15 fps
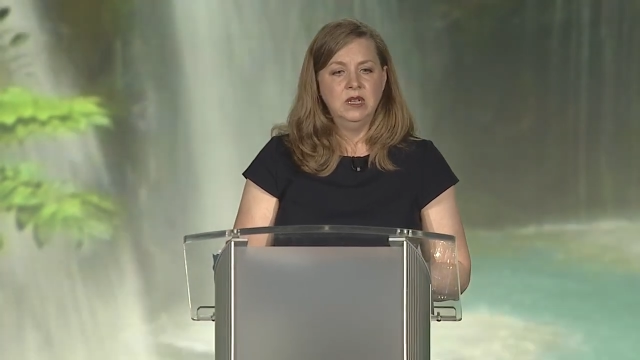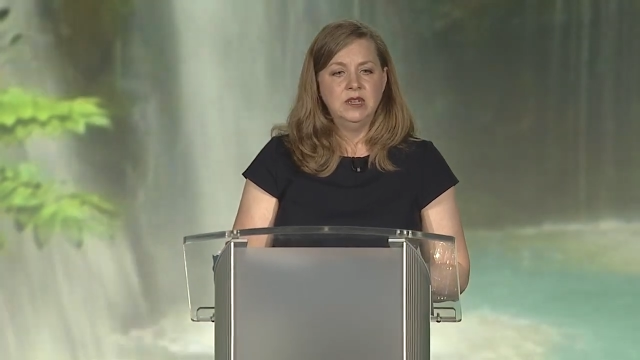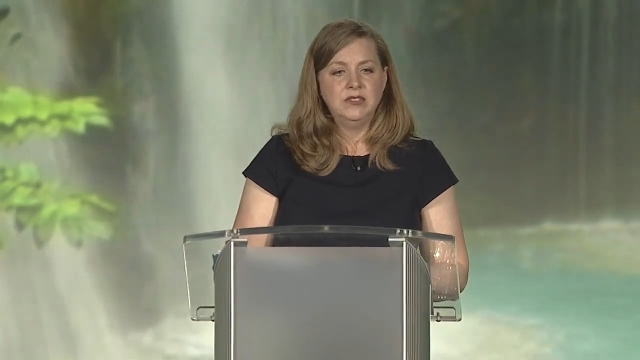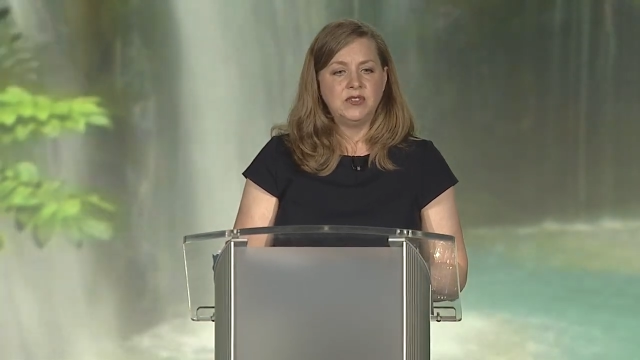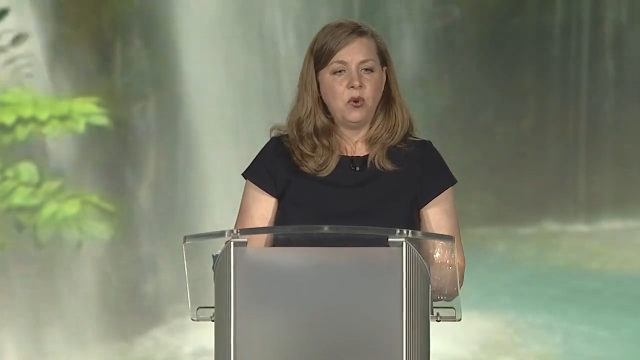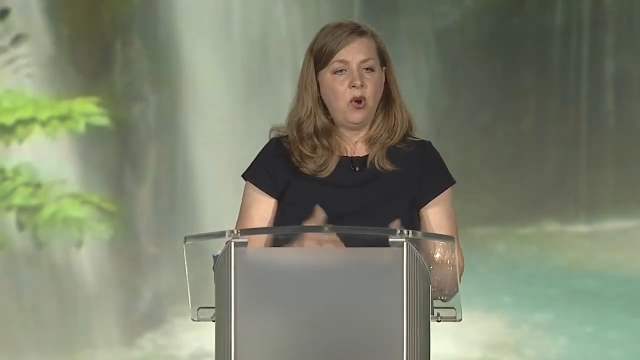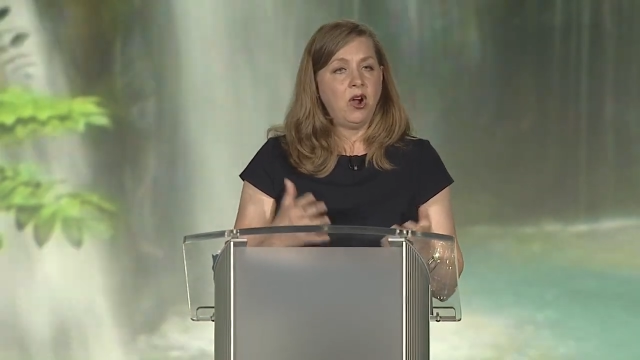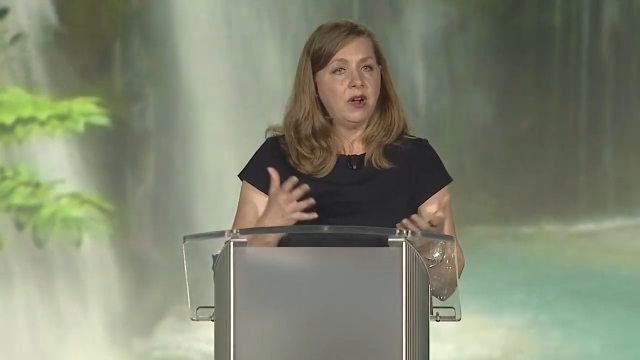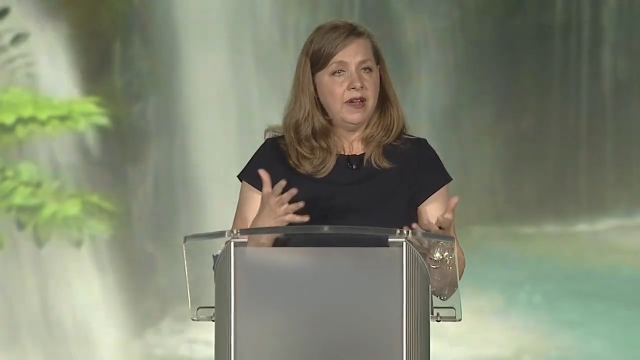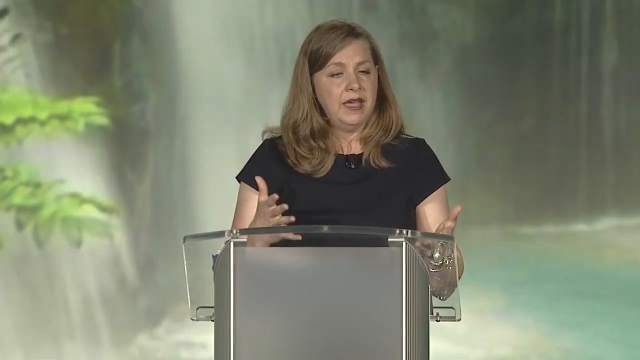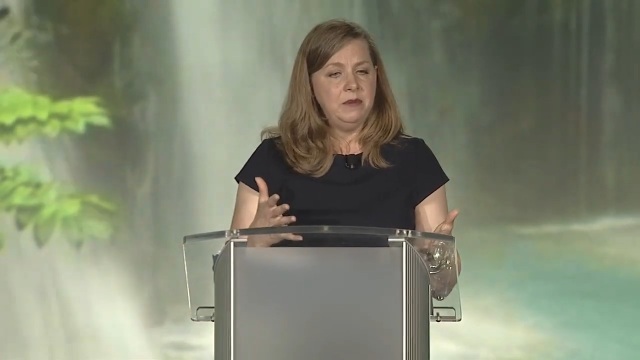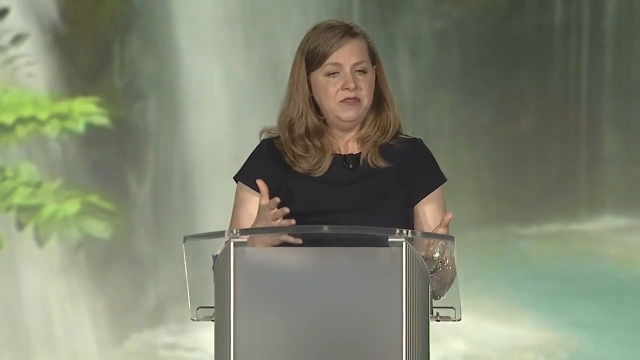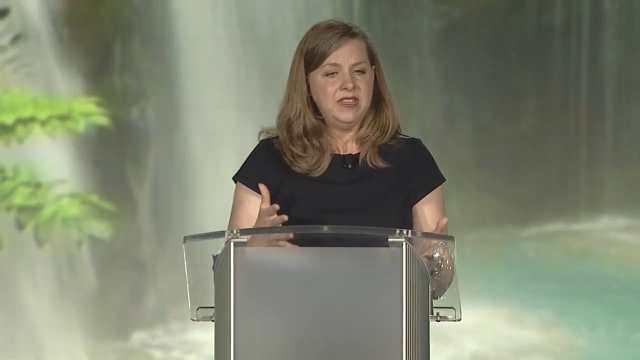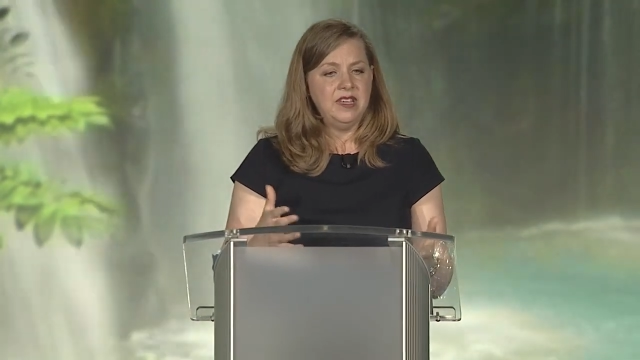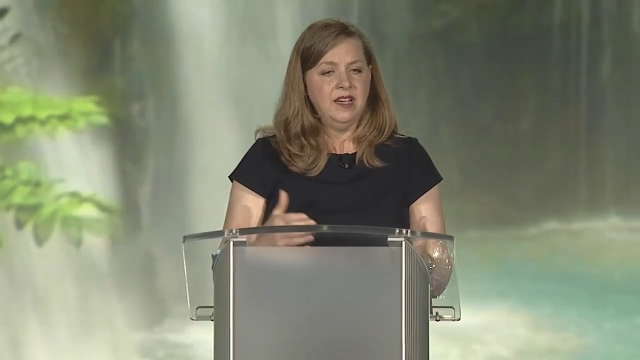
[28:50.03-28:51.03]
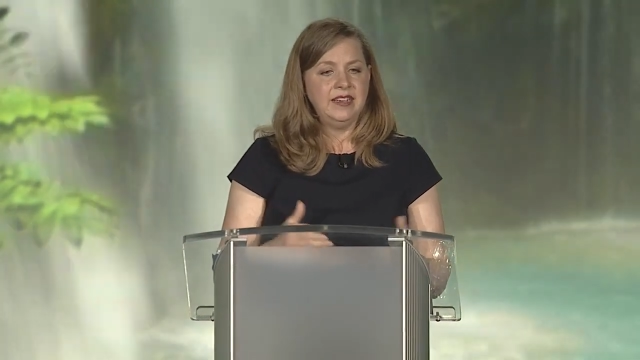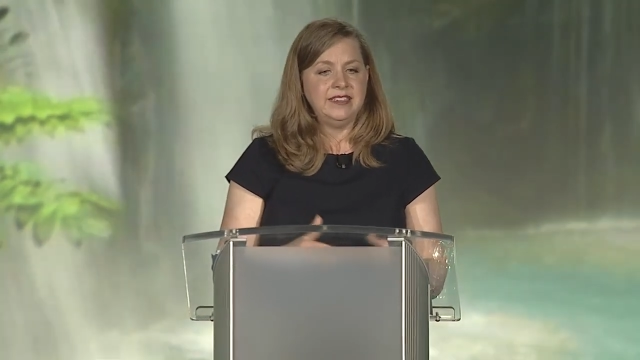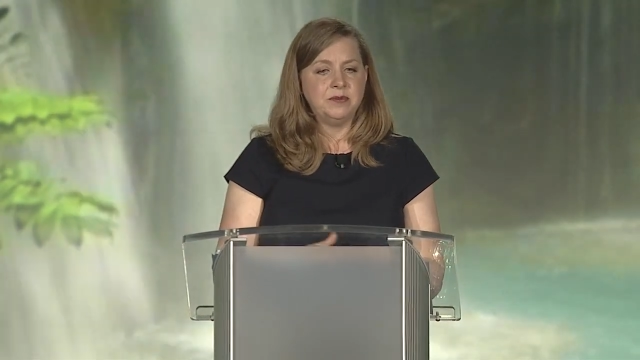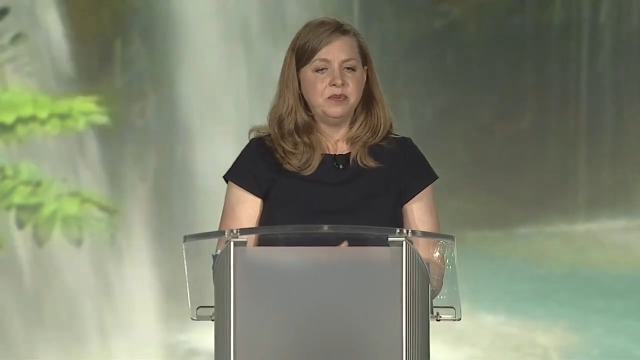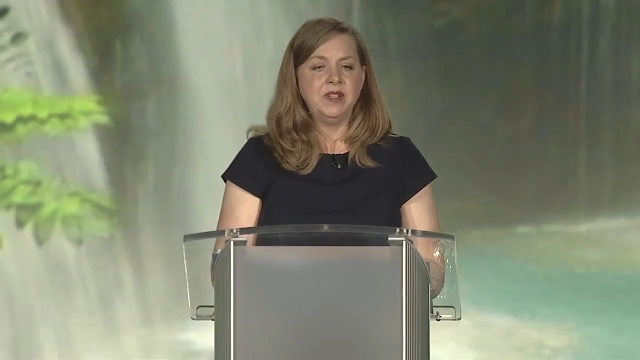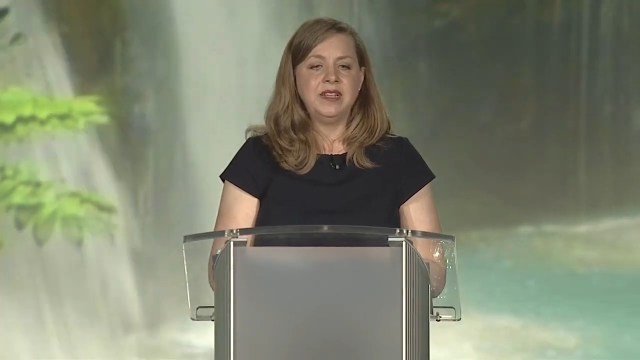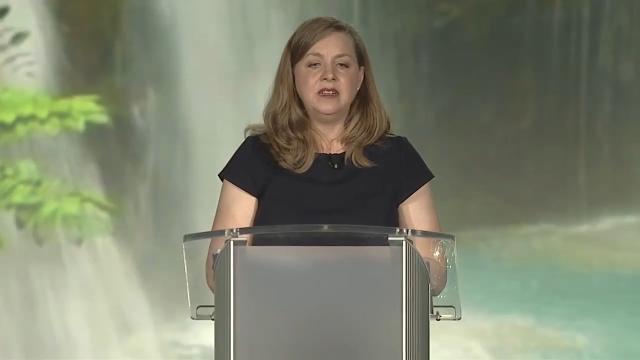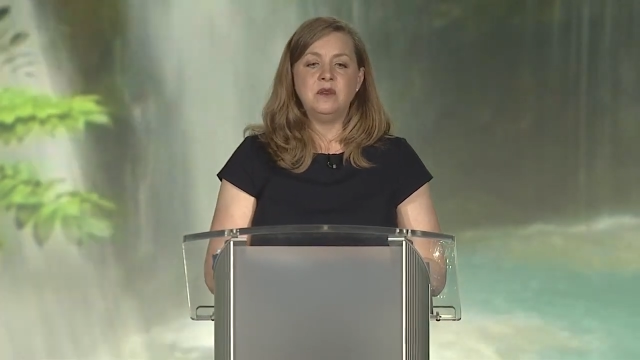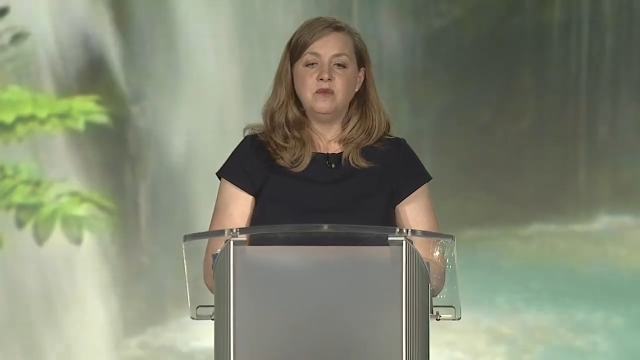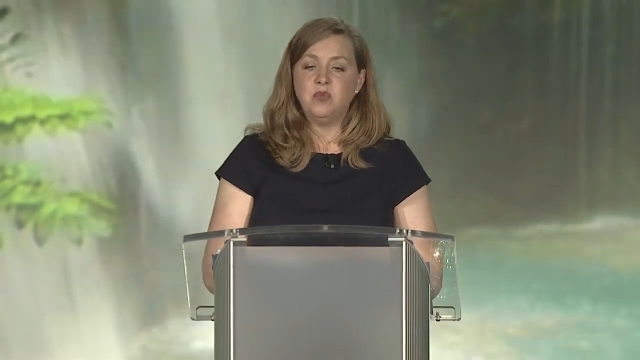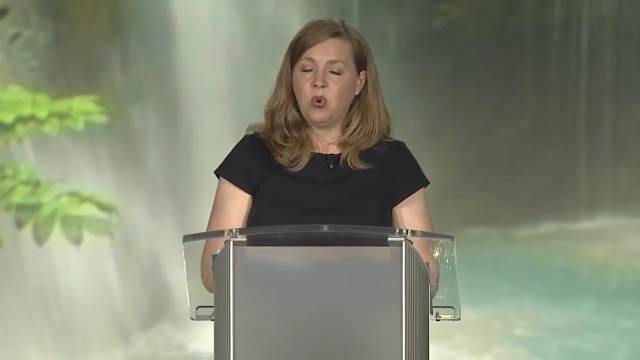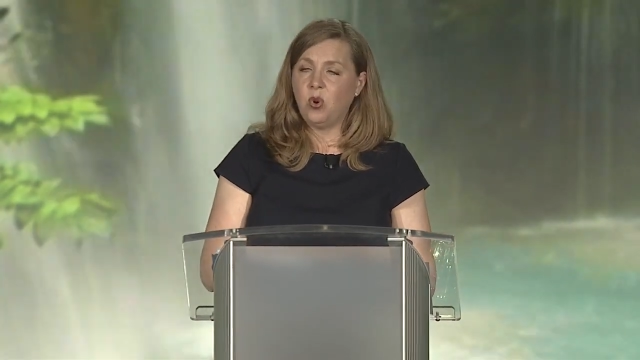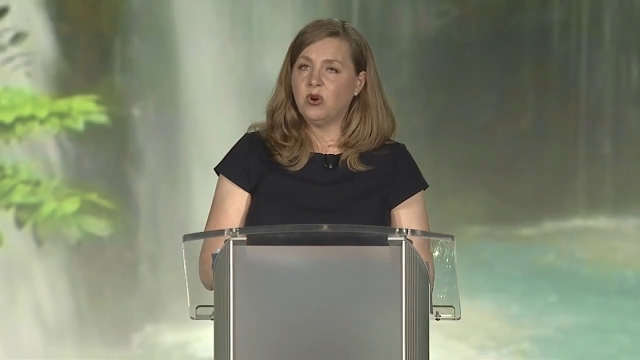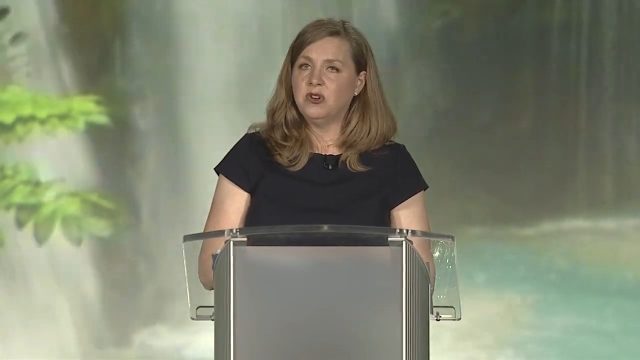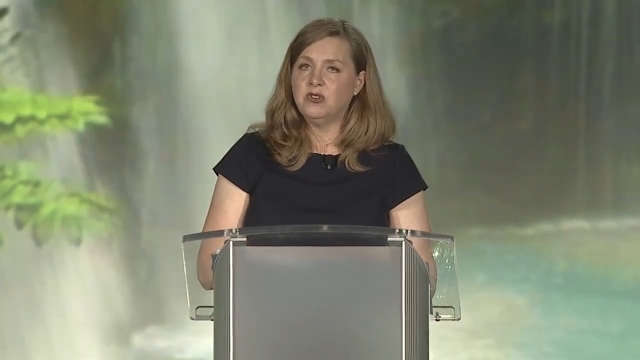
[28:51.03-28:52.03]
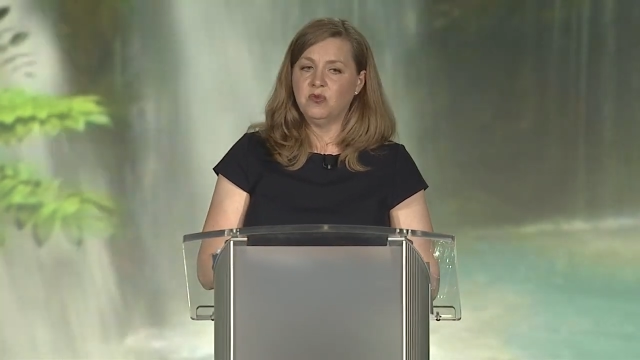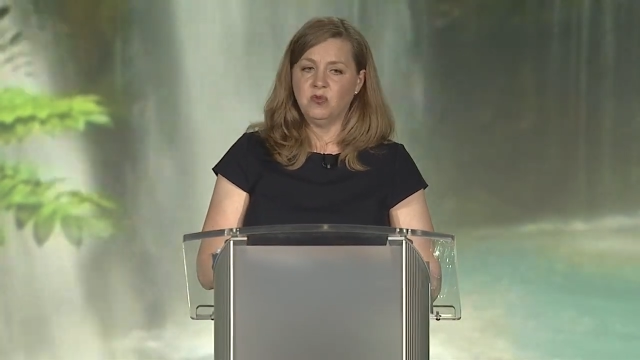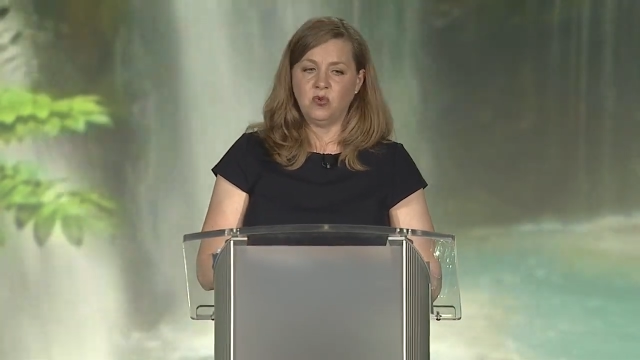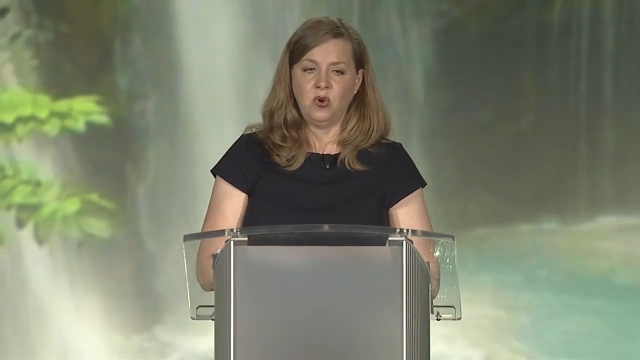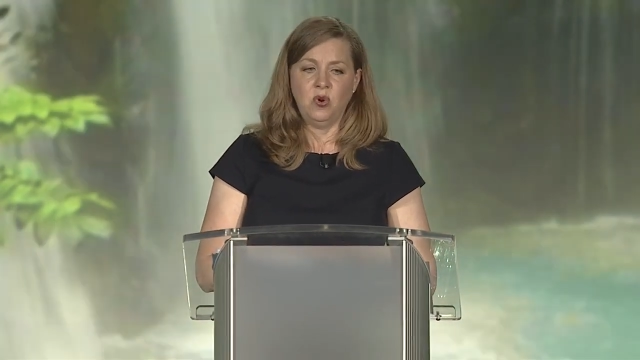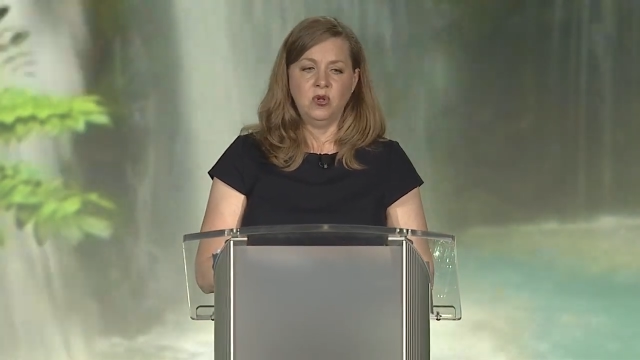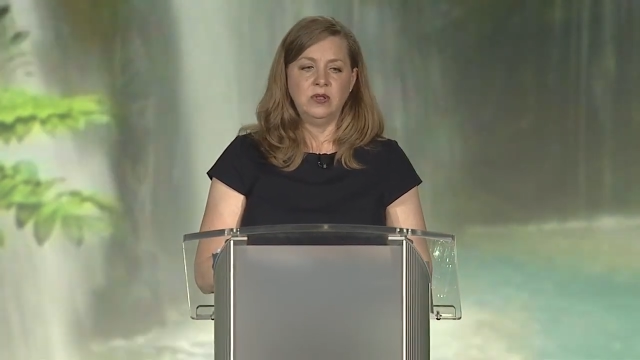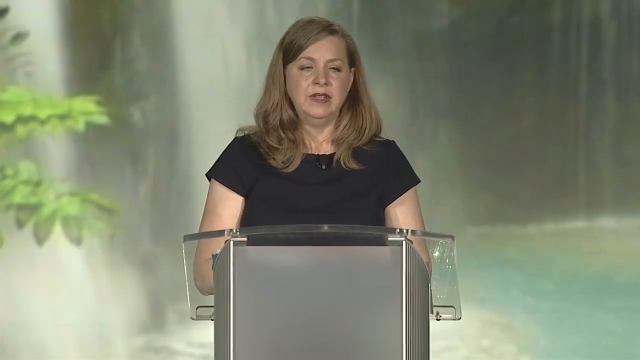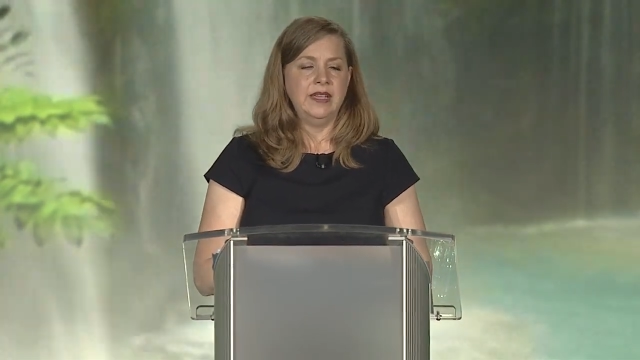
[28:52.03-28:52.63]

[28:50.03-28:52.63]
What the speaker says: So our MDIs play an important role